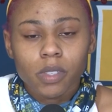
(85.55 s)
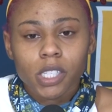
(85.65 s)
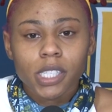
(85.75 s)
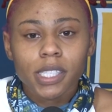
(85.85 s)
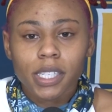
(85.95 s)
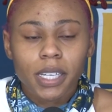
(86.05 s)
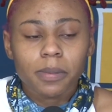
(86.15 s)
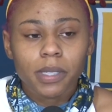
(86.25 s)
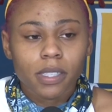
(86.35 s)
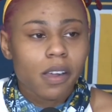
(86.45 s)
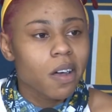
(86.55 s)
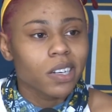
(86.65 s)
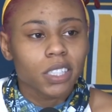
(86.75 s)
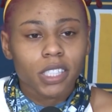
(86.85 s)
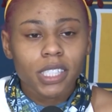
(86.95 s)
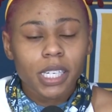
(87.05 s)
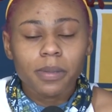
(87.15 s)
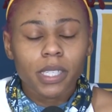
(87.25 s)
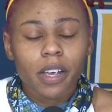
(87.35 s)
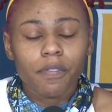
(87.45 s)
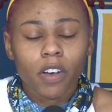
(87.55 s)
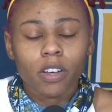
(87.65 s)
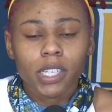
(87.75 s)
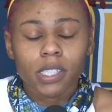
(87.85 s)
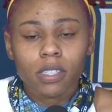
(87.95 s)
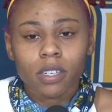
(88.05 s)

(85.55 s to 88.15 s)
Just keep staying focused.